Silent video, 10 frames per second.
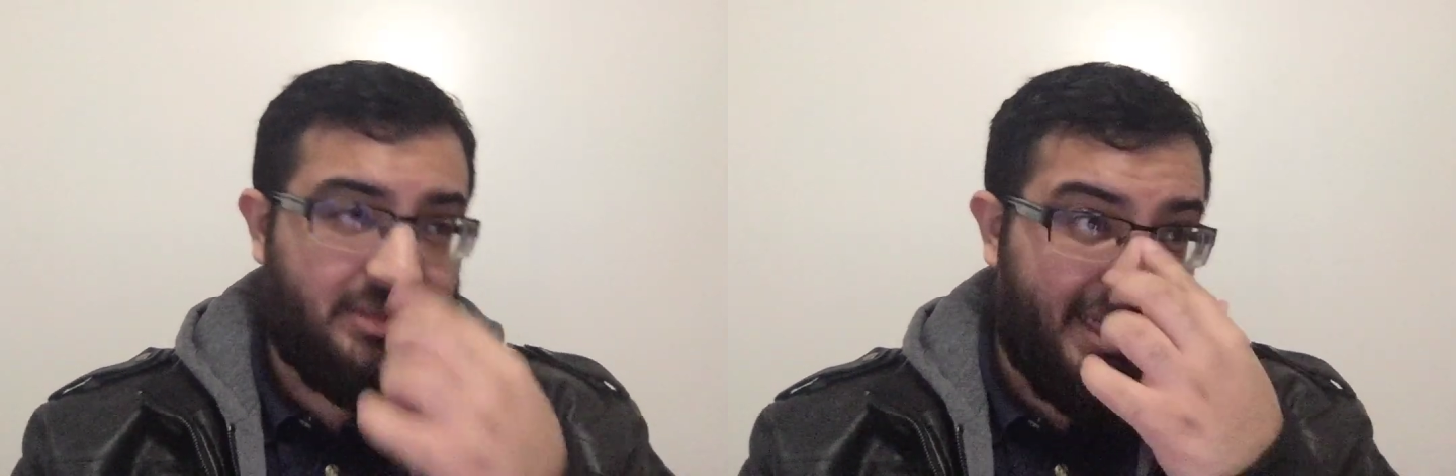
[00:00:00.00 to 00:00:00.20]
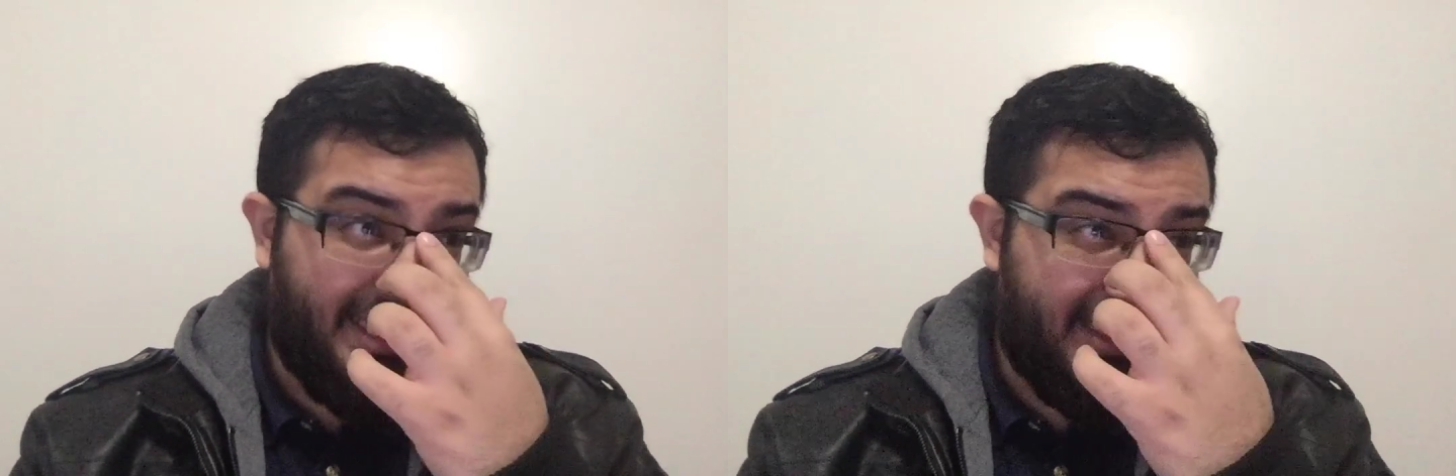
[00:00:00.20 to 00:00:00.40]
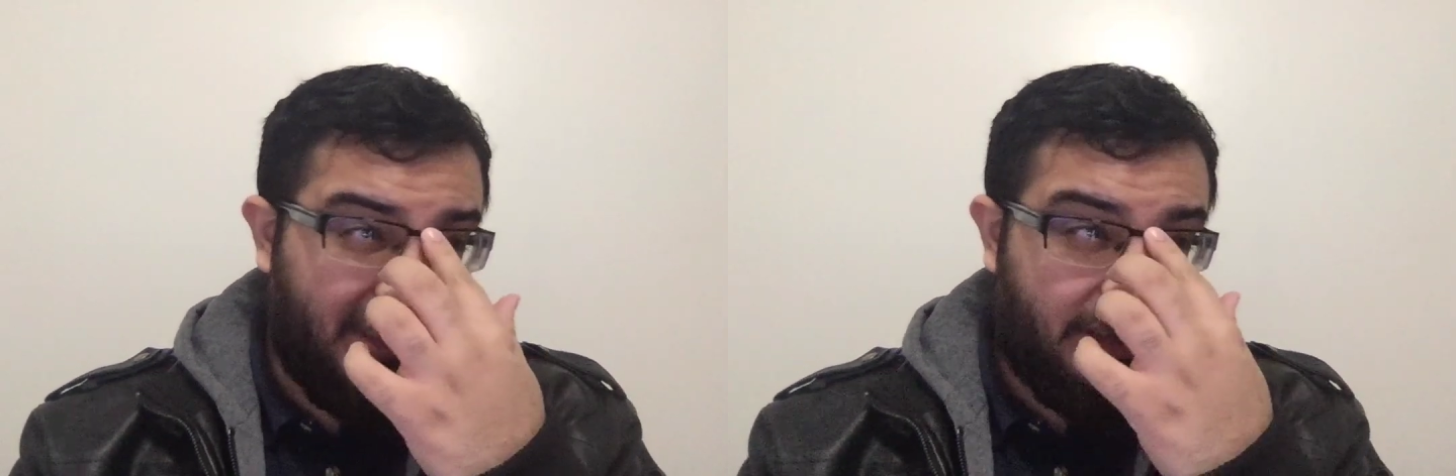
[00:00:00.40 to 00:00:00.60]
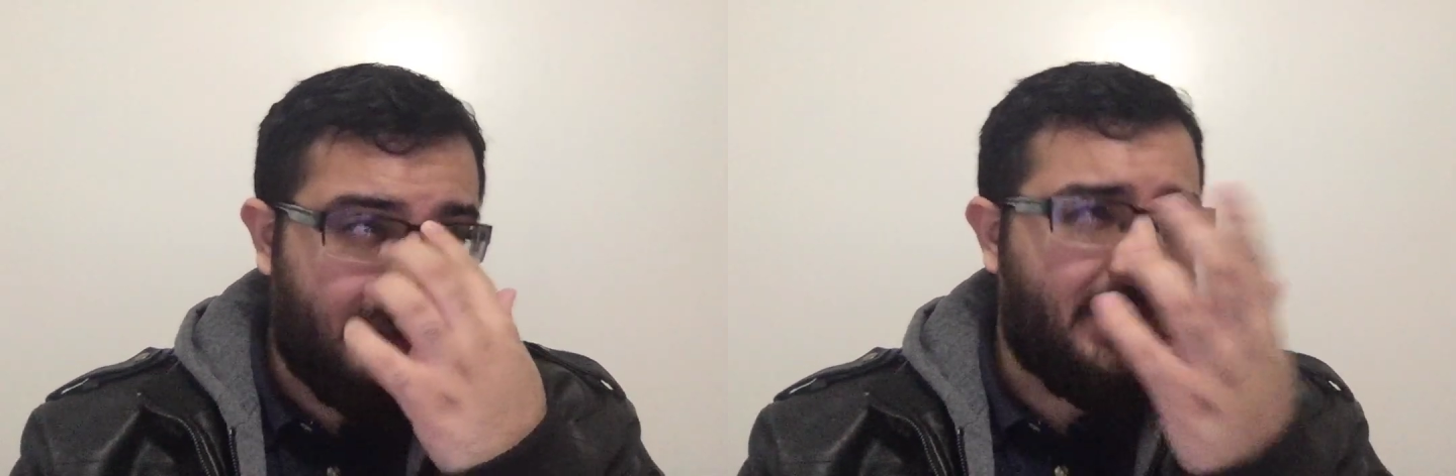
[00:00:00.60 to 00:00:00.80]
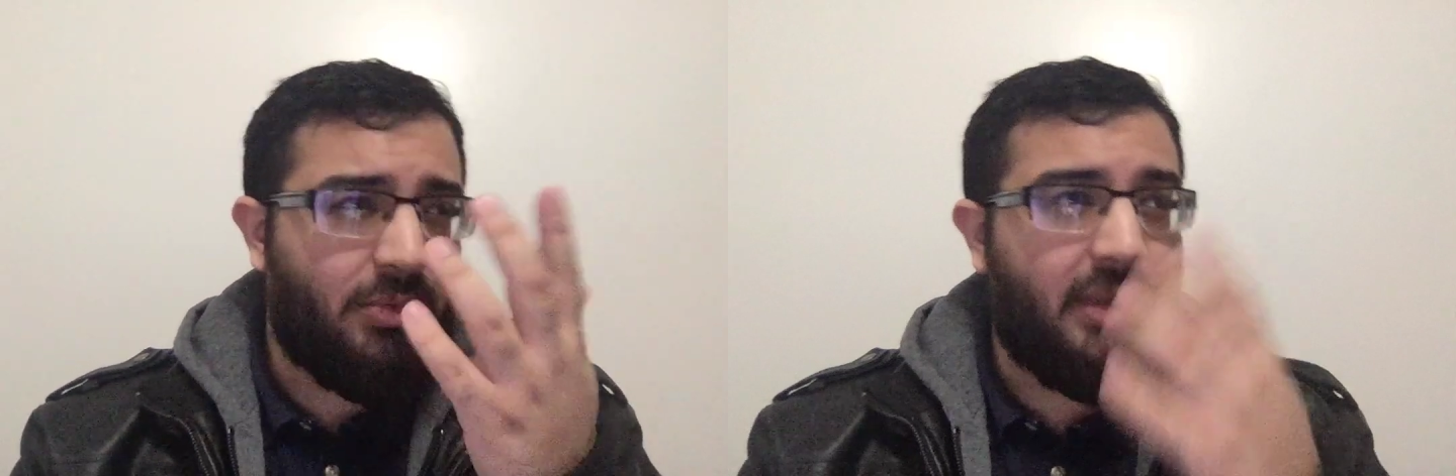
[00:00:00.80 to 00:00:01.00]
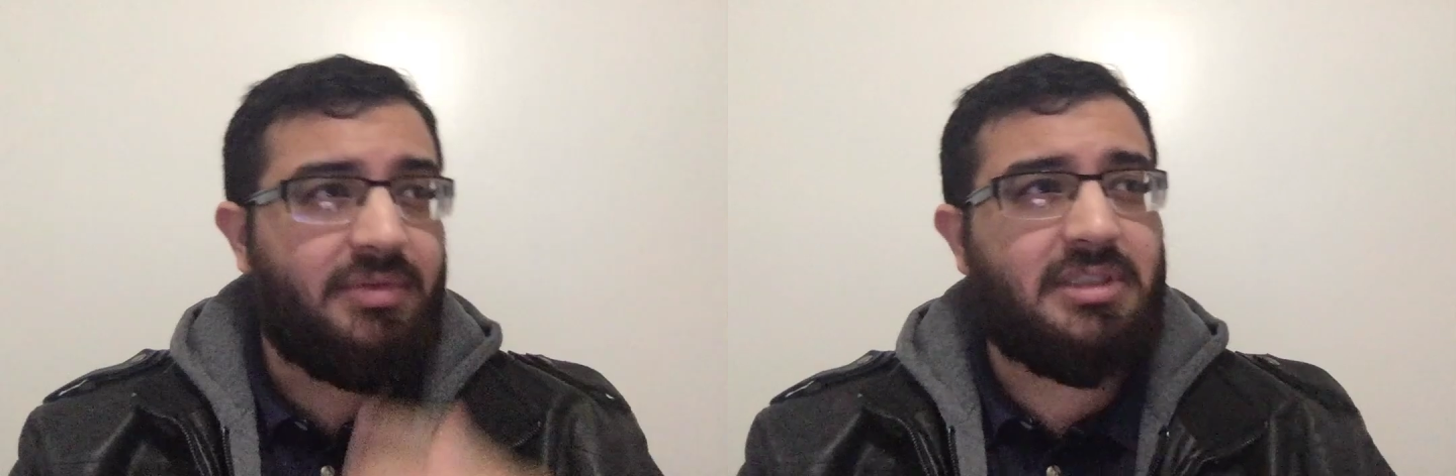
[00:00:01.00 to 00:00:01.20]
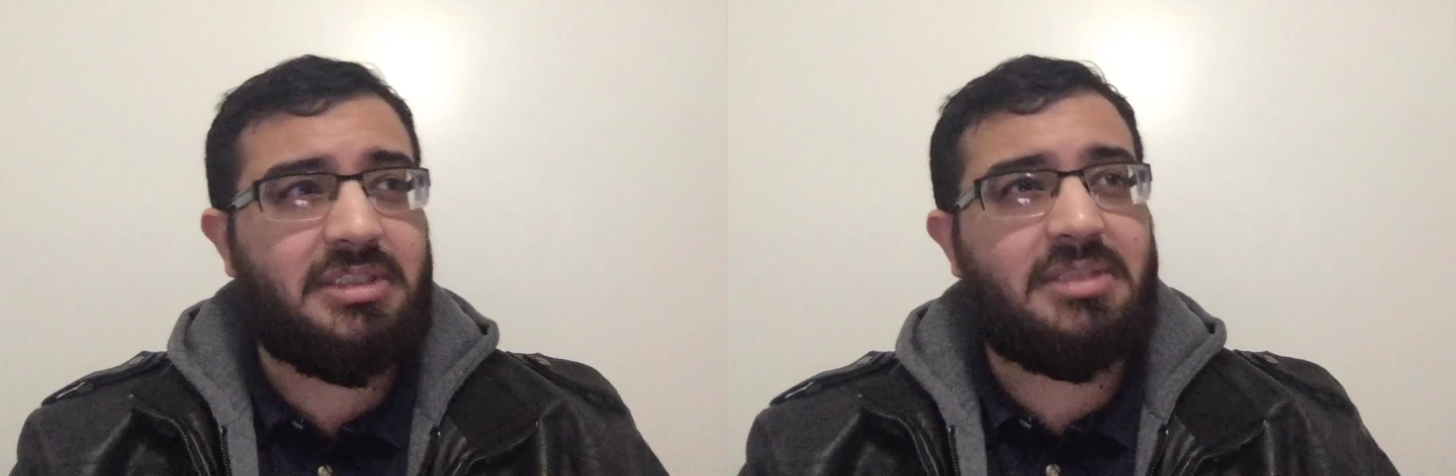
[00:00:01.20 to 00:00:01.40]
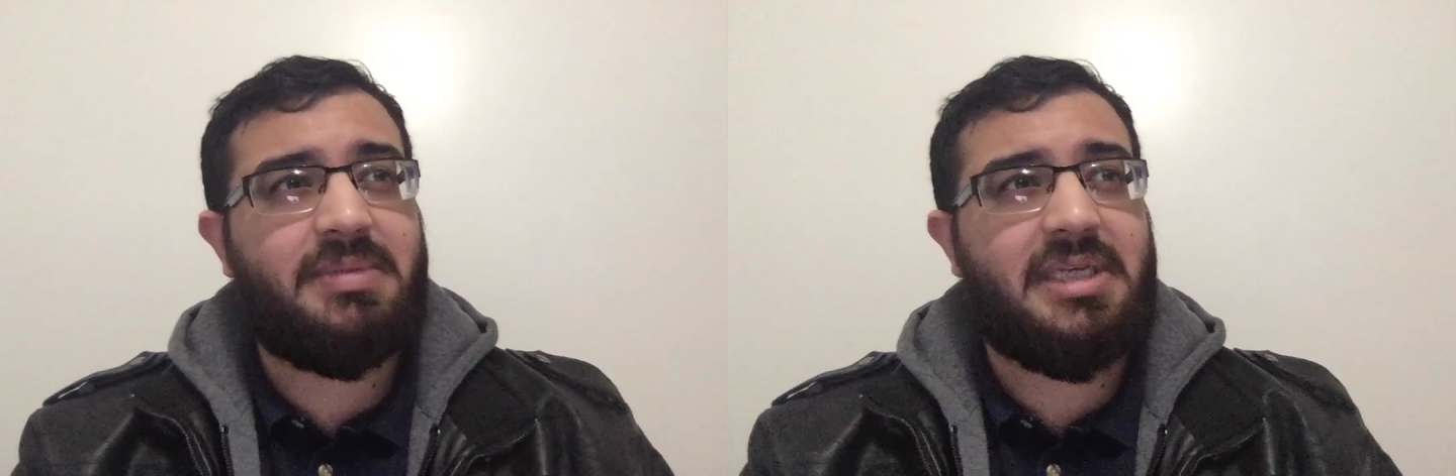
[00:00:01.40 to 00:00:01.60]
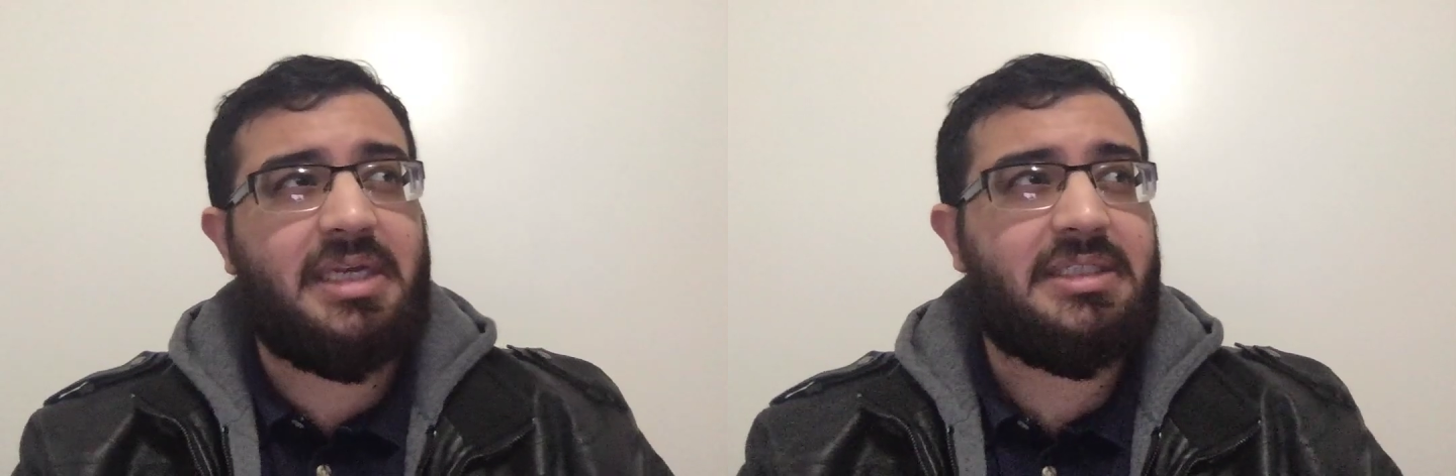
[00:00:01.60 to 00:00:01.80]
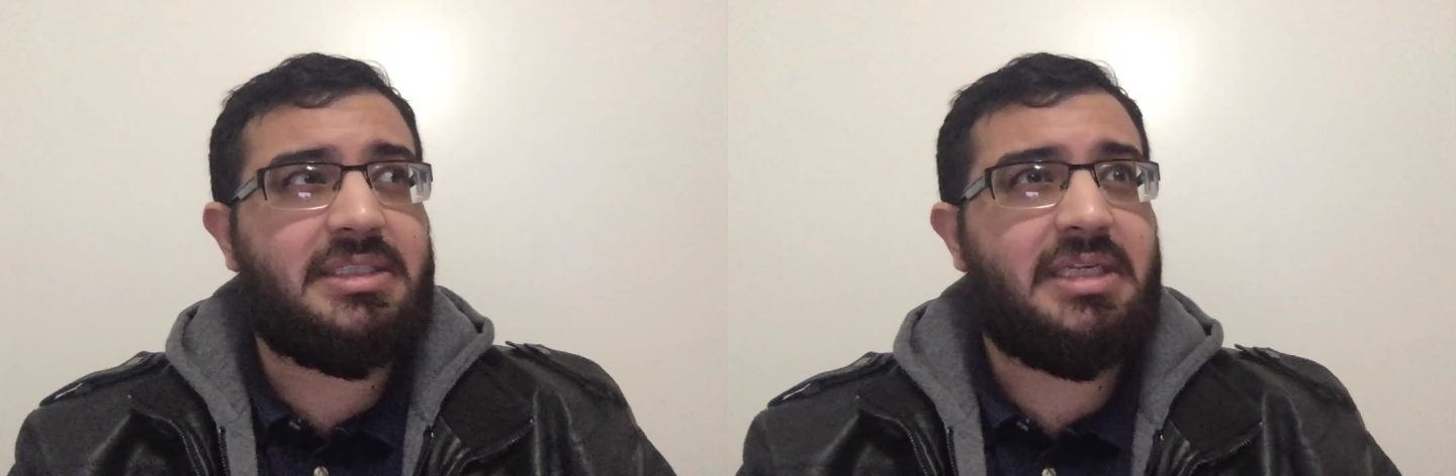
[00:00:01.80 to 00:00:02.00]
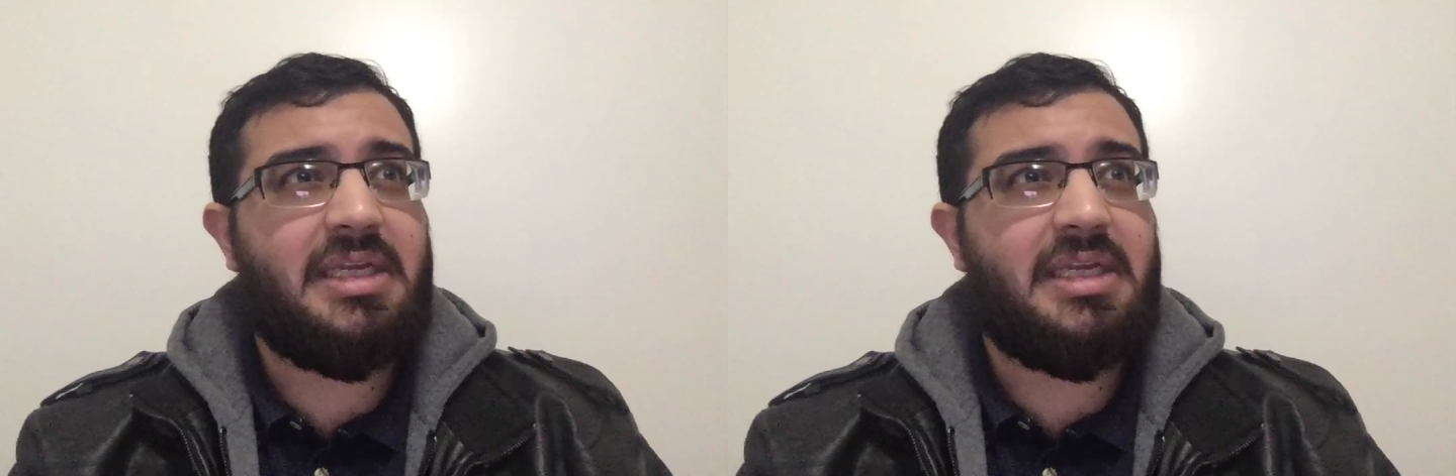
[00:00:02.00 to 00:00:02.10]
i guess could get away with it just because